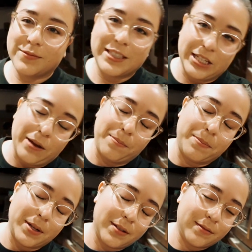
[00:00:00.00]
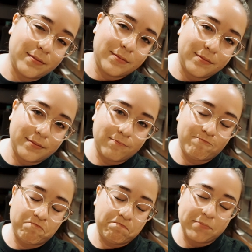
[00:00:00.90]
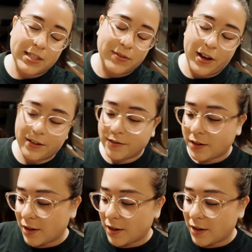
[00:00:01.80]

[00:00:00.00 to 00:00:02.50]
it's up, but it's fine.